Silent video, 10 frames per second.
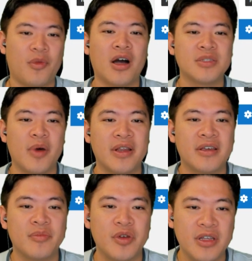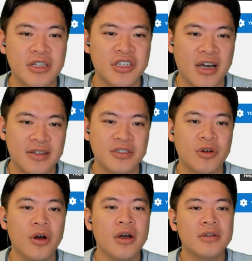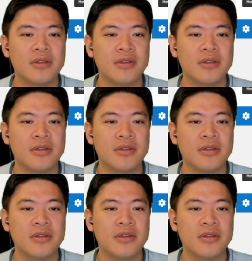Boxmining community challenge. So